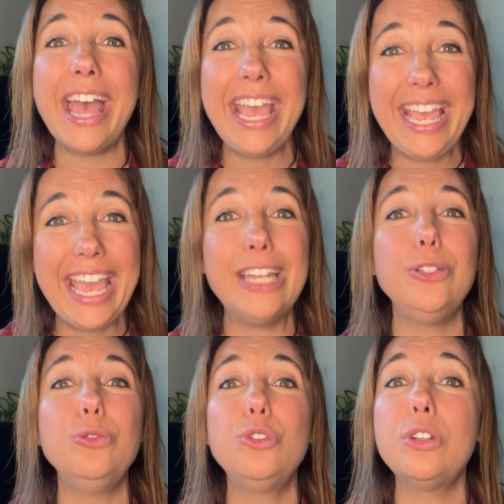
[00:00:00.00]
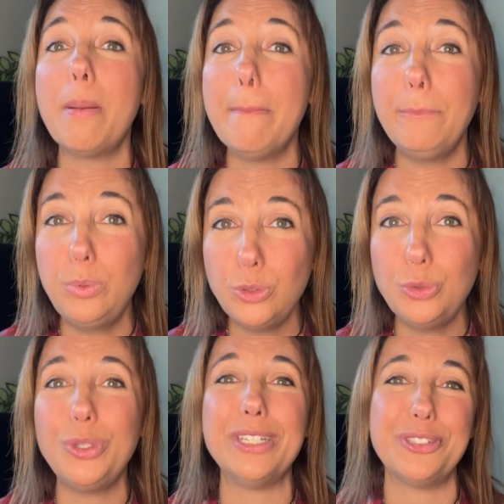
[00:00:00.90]
Aéreos
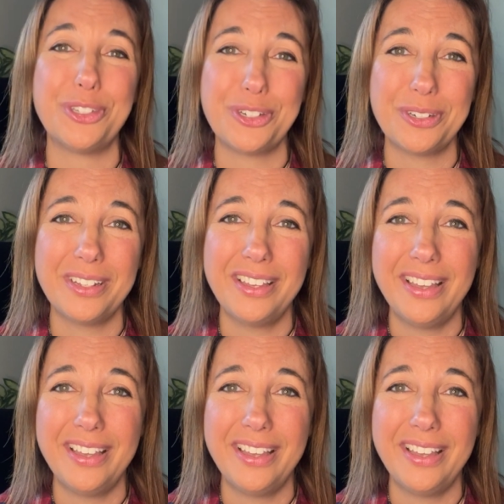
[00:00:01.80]
Portugueses.